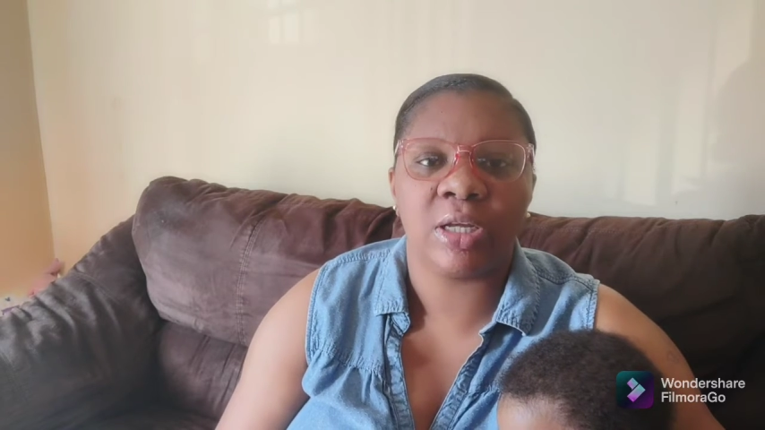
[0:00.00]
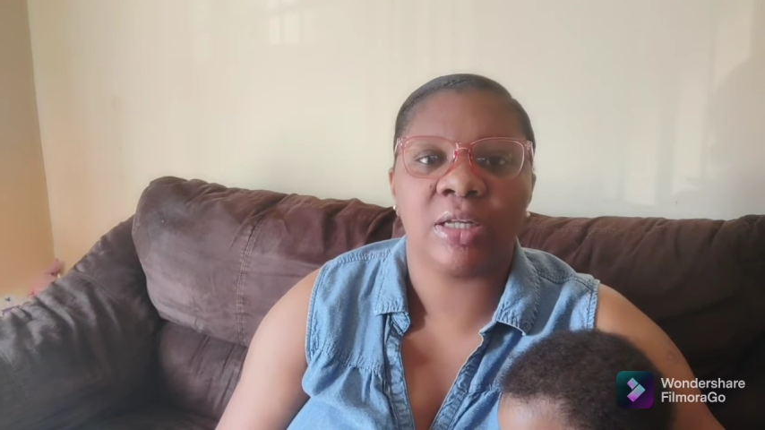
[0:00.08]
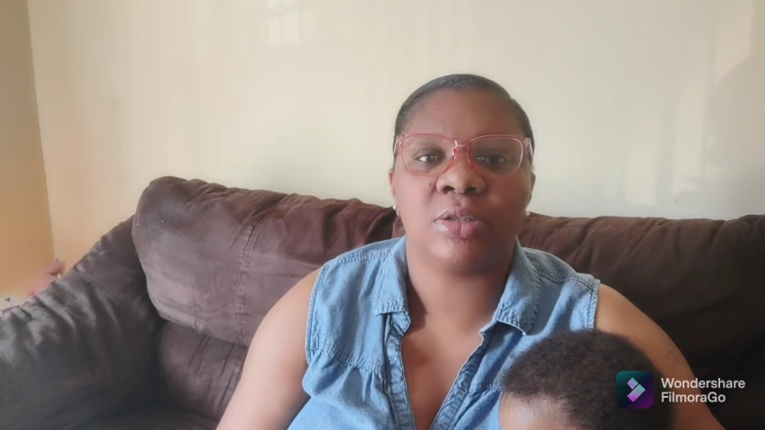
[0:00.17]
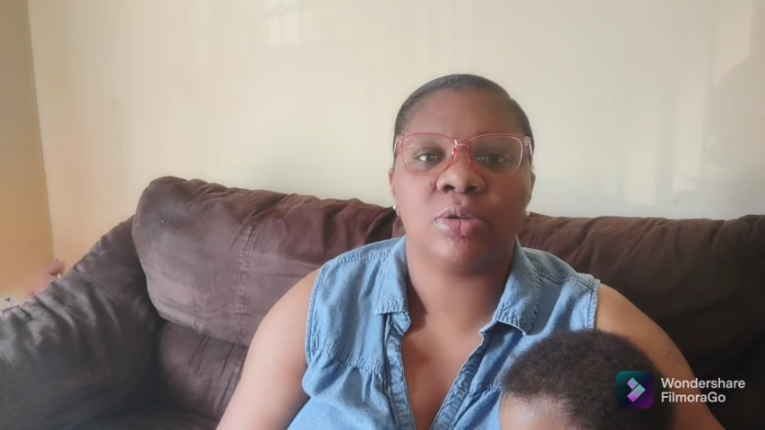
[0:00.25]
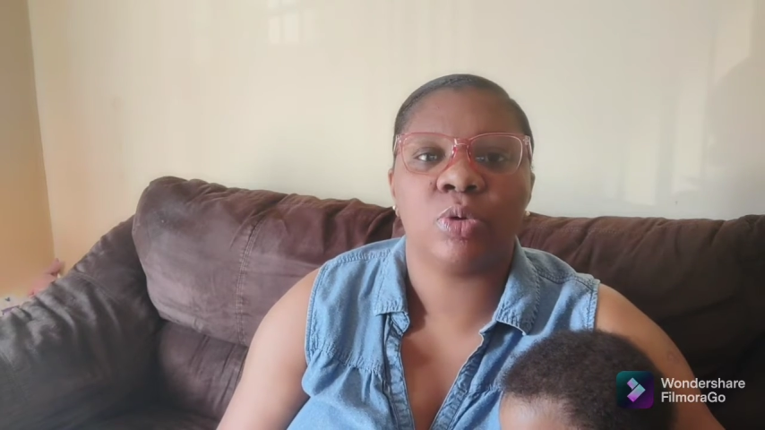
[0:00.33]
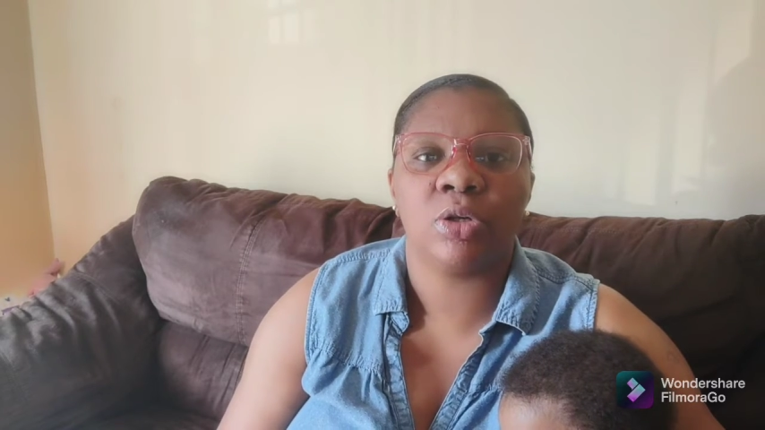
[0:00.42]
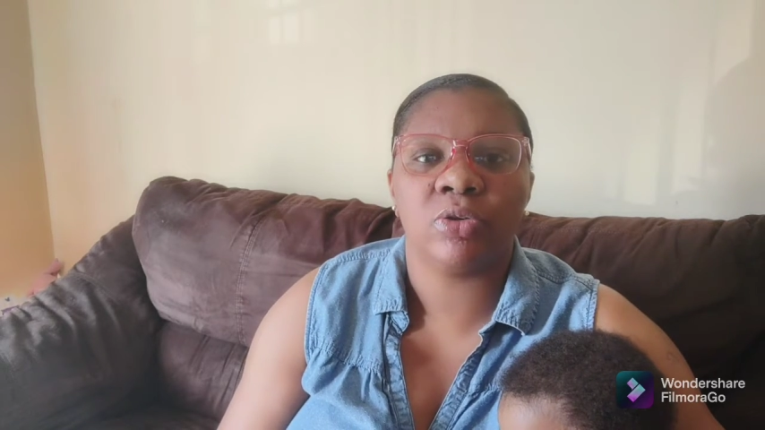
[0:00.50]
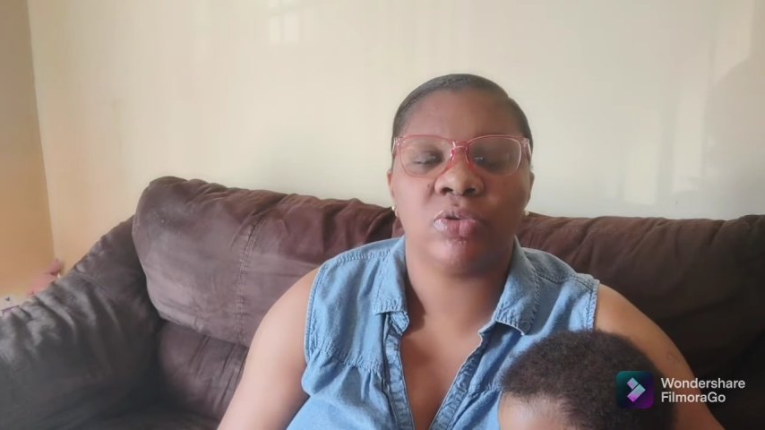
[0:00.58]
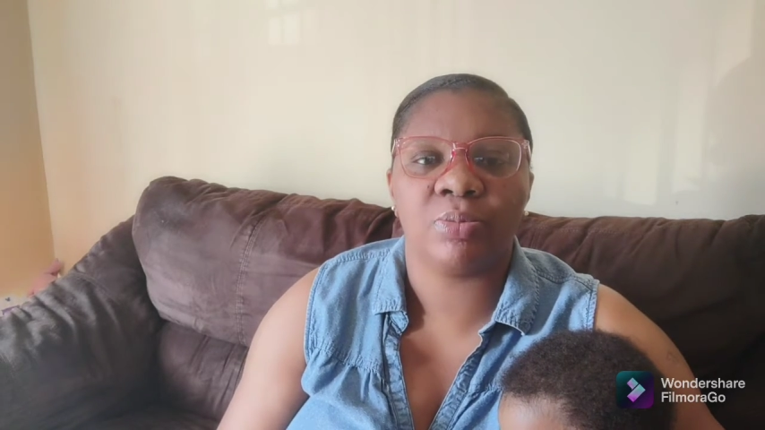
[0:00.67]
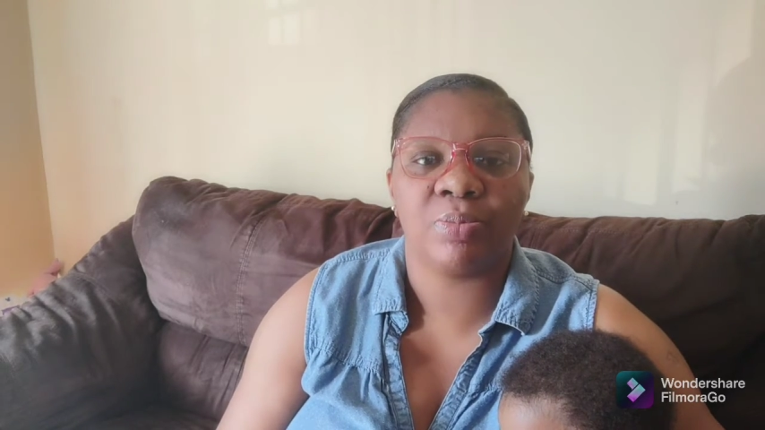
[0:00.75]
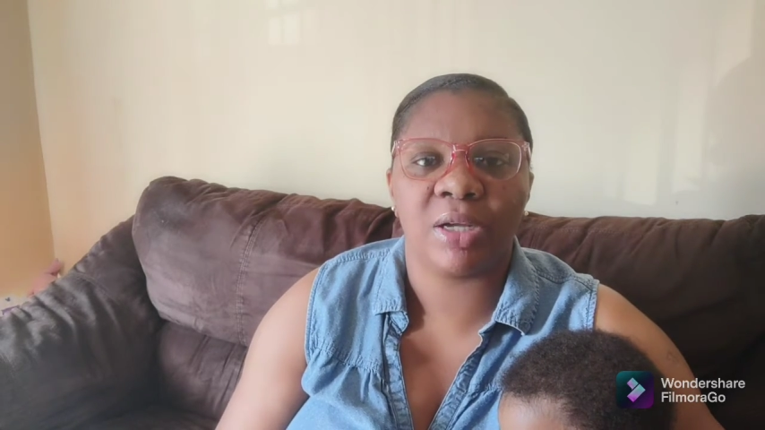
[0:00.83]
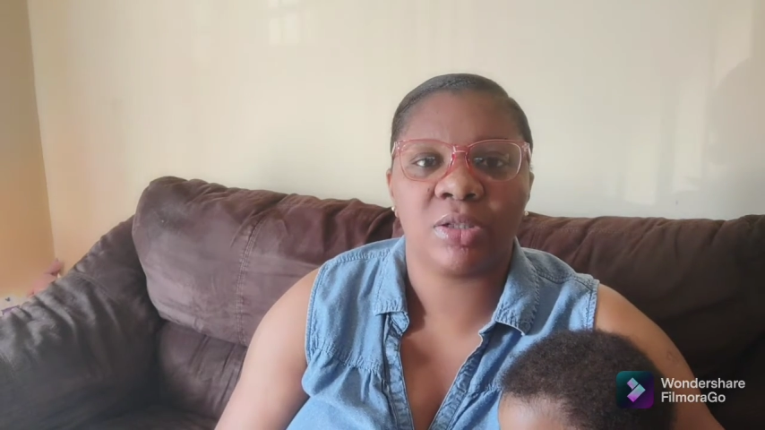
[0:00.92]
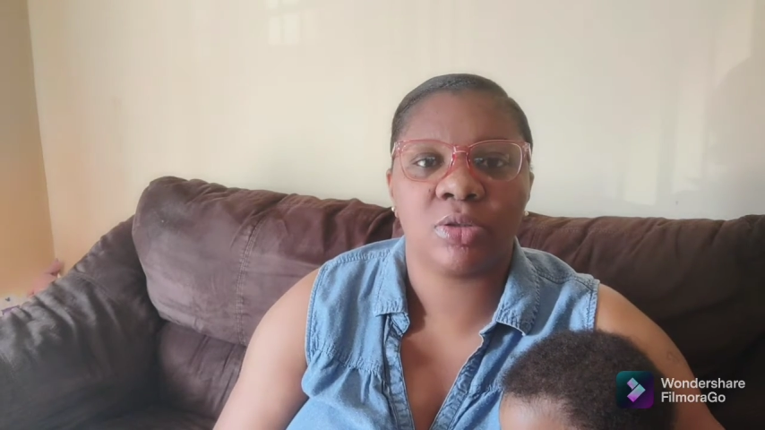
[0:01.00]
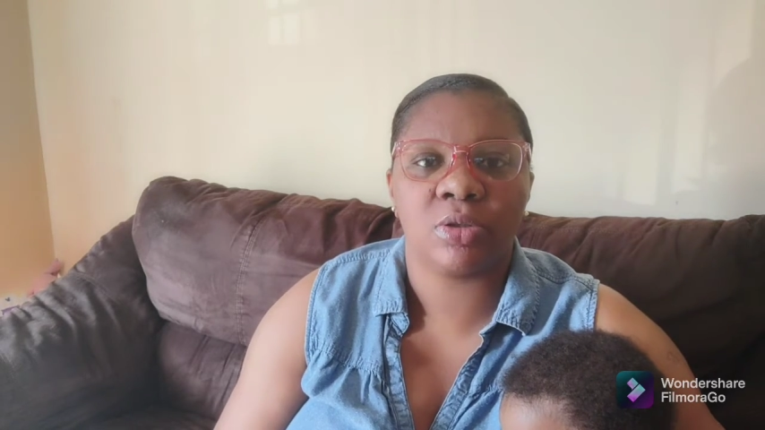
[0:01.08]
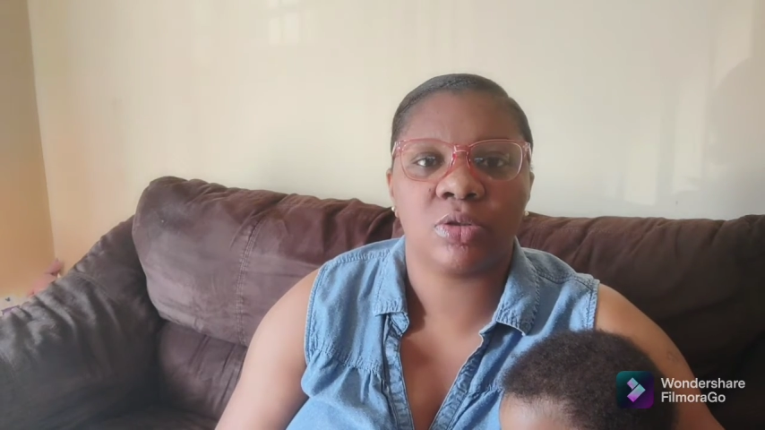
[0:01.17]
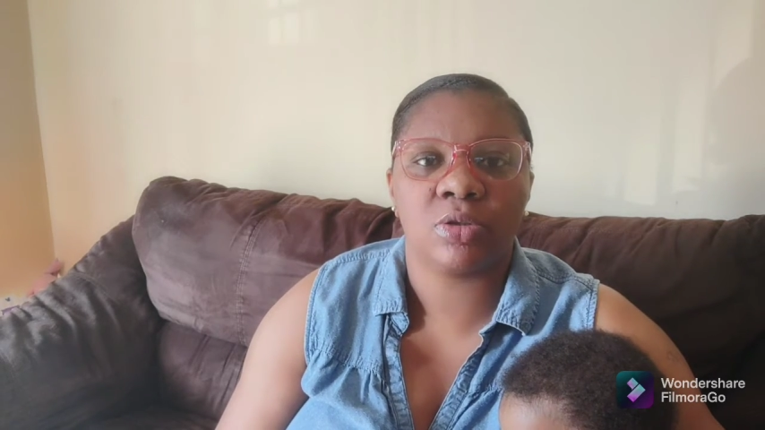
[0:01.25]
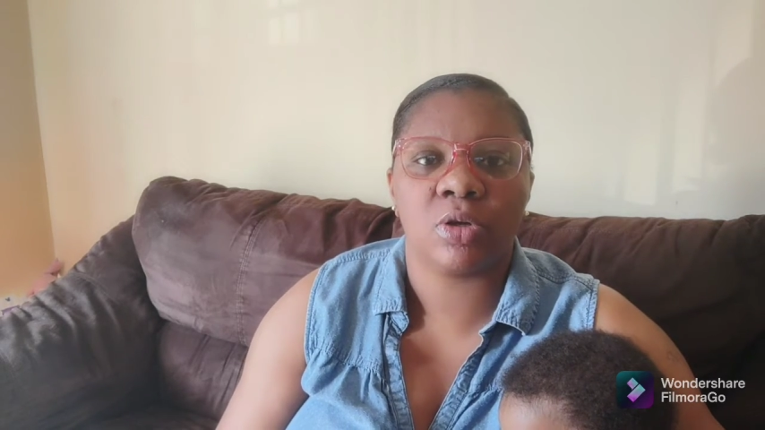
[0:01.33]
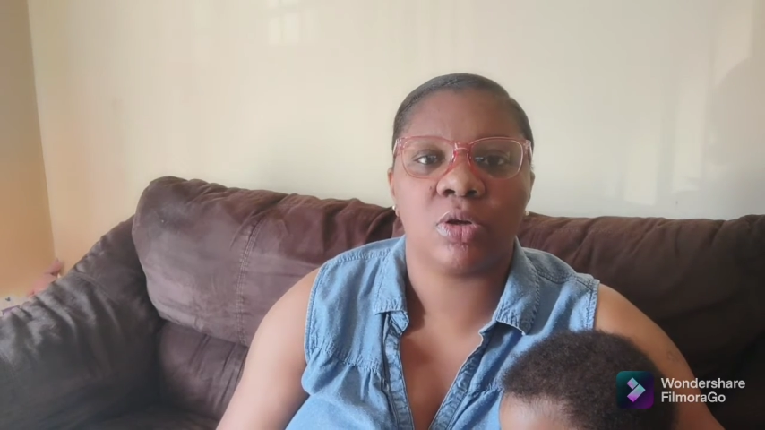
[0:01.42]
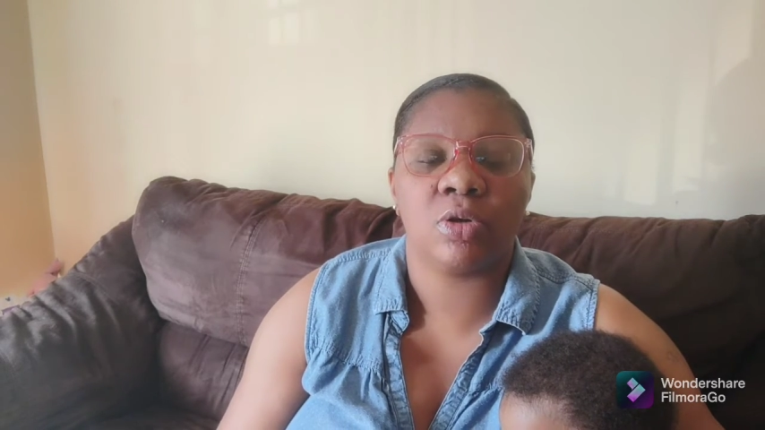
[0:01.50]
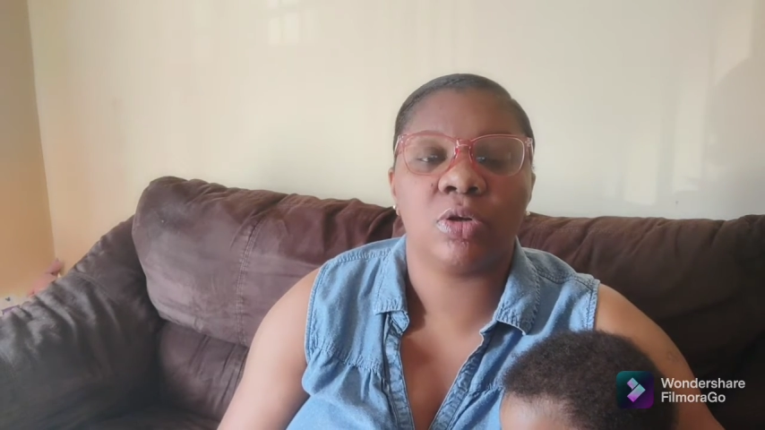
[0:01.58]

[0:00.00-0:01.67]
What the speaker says: that one of the pastors called,